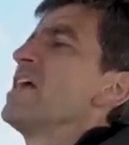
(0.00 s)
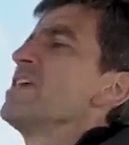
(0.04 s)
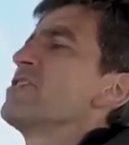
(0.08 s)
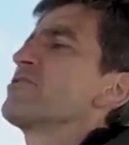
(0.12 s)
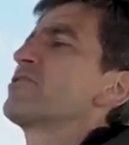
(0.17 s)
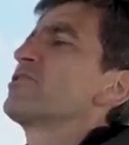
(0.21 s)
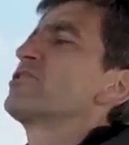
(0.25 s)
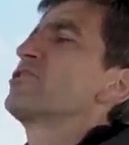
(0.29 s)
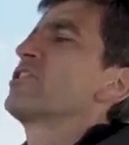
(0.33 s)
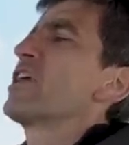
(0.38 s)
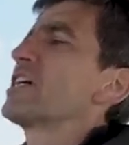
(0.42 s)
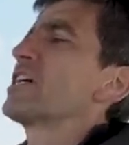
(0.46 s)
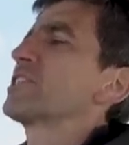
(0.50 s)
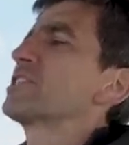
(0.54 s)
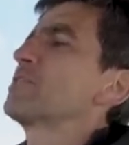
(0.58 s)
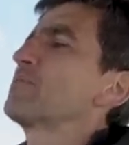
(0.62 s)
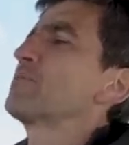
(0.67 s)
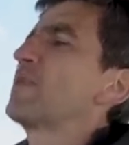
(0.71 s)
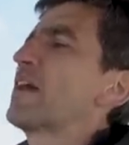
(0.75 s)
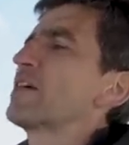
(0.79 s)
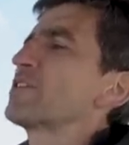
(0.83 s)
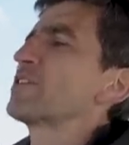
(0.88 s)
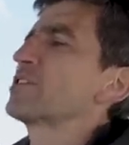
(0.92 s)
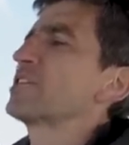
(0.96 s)
you can just
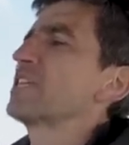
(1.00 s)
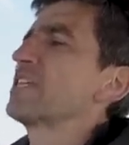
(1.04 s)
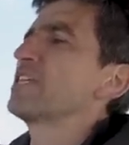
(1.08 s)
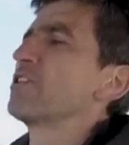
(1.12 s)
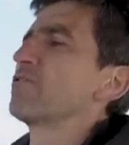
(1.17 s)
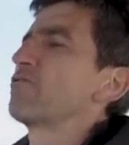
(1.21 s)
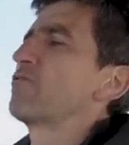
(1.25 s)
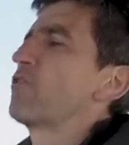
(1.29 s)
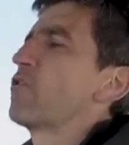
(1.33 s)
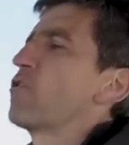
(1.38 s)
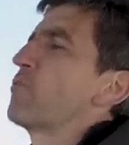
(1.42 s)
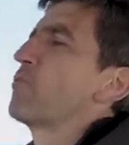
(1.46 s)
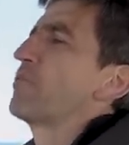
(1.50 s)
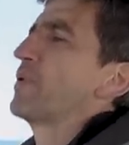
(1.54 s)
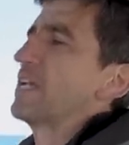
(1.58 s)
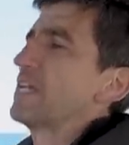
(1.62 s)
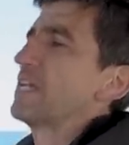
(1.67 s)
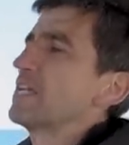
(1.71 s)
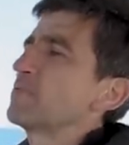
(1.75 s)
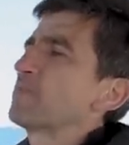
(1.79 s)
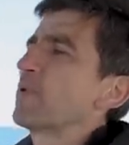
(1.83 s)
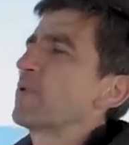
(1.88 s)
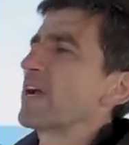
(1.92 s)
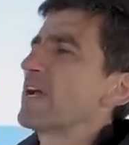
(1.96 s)
about see the
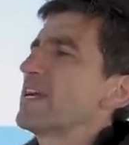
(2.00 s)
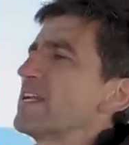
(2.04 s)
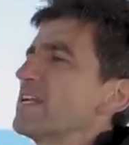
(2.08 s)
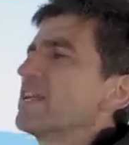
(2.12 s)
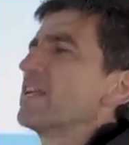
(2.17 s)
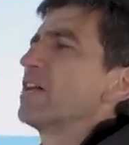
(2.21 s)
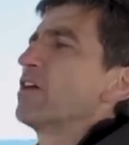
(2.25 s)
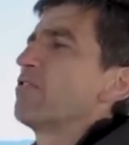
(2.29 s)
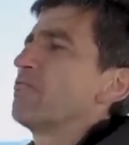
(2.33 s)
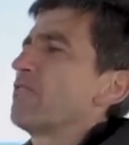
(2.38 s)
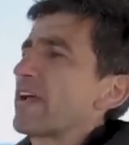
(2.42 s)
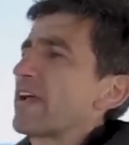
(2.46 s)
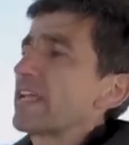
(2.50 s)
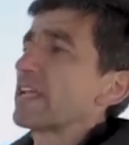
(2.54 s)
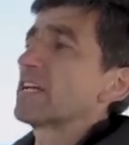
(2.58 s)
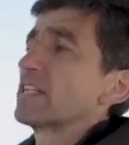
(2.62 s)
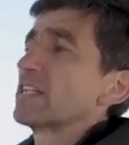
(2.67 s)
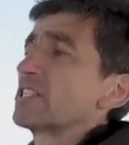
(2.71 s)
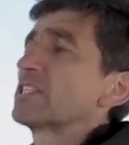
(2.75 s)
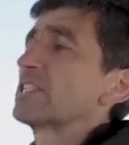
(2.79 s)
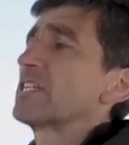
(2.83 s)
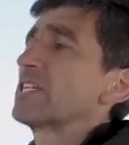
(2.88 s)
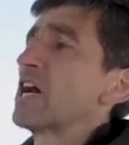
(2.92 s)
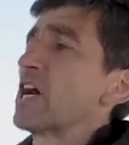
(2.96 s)
forepeak, but in a
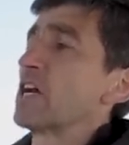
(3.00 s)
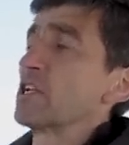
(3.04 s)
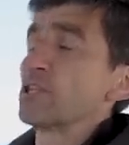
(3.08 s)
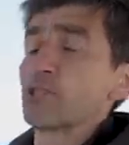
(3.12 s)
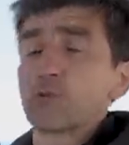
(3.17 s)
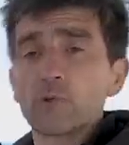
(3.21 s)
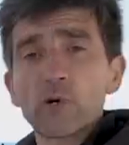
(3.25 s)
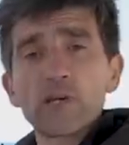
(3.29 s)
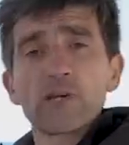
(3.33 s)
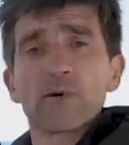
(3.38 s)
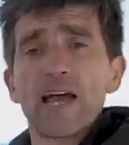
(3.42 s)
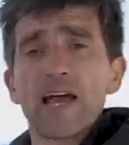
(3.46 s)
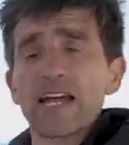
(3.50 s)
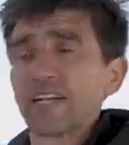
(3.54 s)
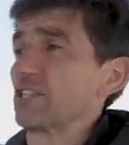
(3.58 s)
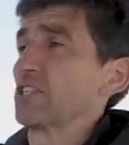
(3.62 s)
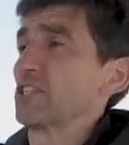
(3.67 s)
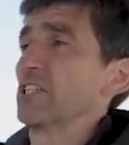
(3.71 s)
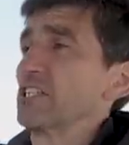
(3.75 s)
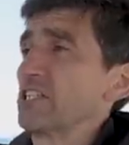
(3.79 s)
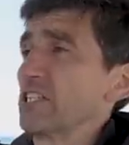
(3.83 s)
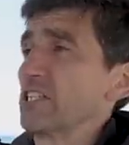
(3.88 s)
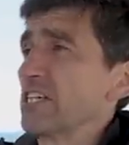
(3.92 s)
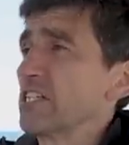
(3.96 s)
regular stance what you
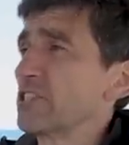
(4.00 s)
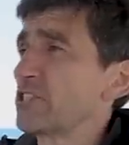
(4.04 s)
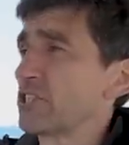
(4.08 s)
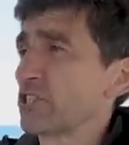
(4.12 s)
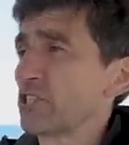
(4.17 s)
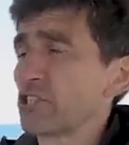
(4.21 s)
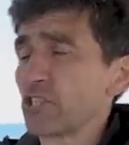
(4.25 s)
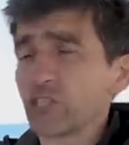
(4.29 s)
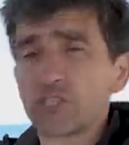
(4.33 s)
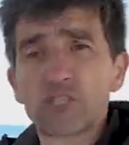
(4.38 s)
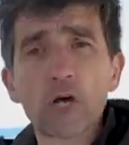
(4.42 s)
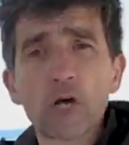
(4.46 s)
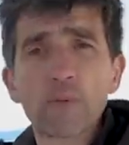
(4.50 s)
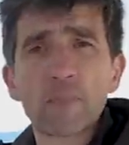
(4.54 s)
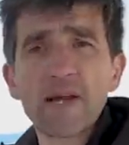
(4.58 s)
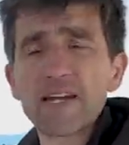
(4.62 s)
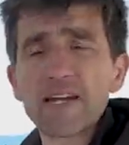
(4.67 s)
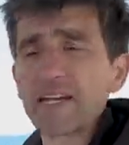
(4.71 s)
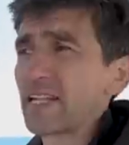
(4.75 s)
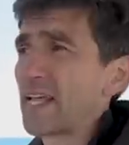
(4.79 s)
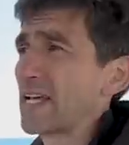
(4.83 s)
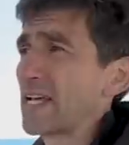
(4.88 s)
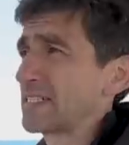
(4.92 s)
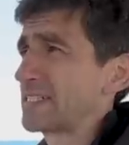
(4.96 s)
actually see is just the top
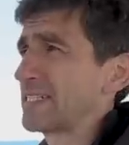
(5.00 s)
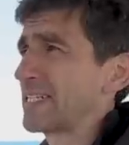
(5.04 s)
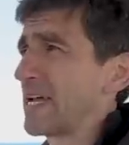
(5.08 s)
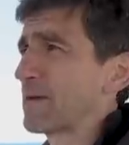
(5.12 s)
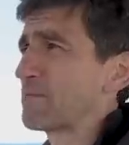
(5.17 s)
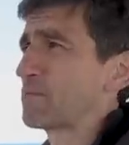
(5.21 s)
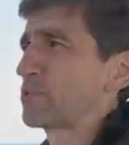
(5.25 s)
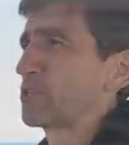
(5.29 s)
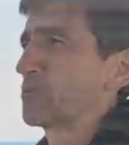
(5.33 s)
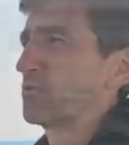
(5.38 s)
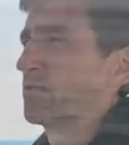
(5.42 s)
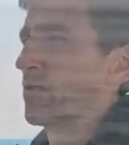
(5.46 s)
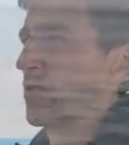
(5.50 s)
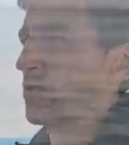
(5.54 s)
end of that Samson